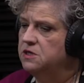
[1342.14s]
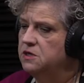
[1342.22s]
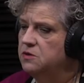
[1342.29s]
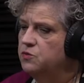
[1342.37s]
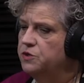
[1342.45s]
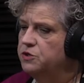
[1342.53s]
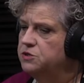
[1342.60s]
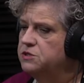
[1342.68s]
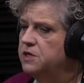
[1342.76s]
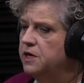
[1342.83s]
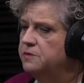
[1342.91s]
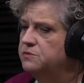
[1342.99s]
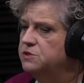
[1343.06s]
the uh, winter
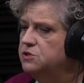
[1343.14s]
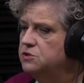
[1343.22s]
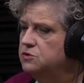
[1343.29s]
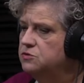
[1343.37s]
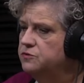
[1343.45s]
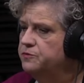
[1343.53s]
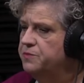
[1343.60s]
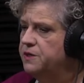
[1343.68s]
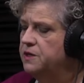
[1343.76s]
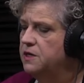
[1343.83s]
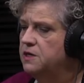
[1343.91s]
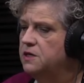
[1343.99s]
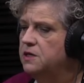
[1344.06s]
time too,
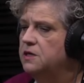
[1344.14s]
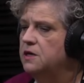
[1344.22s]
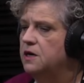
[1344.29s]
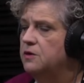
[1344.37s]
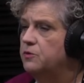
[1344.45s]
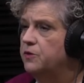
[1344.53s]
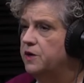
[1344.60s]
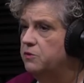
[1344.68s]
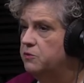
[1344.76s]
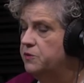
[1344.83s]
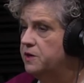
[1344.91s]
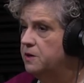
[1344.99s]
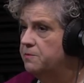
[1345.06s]
beginning uh, right
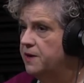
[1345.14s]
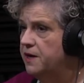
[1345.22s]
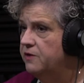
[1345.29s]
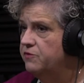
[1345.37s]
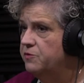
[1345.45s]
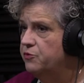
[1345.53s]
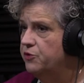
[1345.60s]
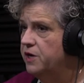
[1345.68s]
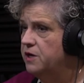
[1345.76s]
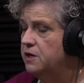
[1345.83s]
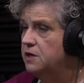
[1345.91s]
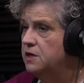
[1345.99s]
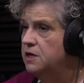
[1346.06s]
when we come back from
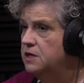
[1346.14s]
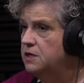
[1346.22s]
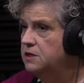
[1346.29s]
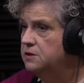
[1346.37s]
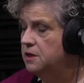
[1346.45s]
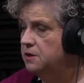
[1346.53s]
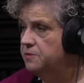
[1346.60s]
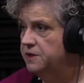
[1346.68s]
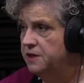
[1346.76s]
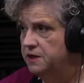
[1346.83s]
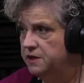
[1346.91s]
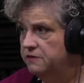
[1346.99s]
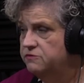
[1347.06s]
break, uh,
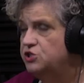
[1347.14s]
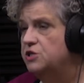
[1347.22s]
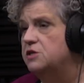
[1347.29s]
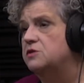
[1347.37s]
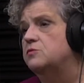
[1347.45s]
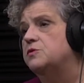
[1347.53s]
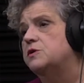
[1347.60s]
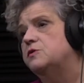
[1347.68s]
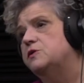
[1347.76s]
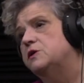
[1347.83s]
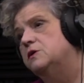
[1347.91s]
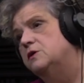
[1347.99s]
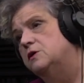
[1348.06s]
beginning of
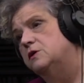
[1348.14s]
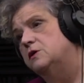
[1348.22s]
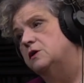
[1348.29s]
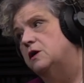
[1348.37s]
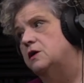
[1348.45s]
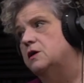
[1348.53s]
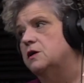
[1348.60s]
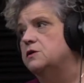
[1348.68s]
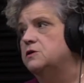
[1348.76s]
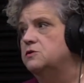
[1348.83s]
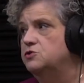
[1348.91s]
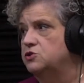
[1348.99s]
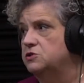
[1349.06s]
January, uh,
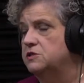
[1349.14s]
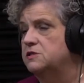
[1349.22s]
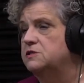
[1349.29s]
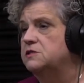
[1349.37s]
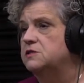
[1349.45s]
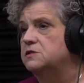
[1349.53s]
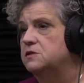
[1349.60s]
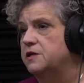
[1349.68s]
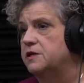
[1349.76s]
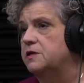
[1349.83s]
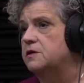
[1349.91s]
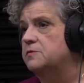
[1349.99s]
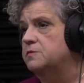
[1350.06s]
usually till
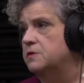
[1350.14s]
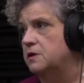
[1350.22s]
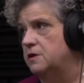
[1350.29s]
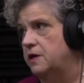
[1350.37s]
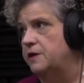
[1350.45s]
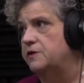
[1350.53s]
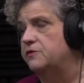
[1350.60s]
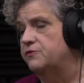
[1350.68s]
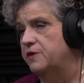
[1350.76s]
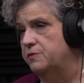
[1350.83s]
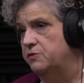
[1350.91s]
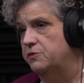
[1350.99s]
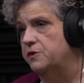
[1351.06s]
like uh, end of
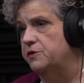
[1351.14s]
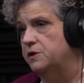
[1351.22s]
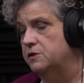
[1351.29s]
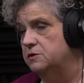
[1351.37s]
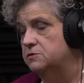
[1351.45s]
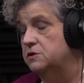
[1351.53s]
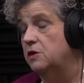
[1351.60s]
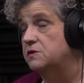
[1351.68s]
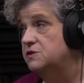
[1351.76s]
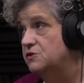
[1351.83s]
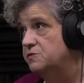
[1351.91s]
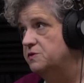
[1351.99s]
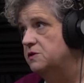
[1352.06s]
February. No,
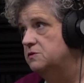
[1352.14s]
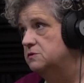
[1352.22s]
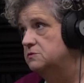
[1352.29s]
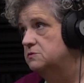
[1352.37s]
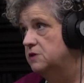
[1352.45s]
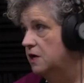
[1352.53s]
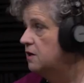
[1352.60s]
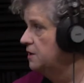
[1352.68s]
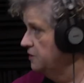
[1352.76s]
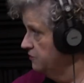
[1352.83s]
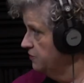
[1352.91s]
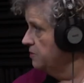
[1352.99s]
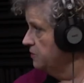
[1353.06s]
excuse me. Yeah,
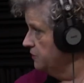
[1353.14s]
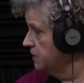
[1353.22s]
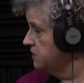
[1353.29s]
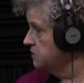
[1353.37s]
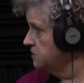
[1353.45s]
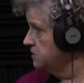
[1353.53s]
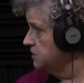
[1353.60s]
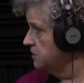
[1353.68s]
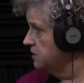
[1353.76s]
end of February because mm-hmm. we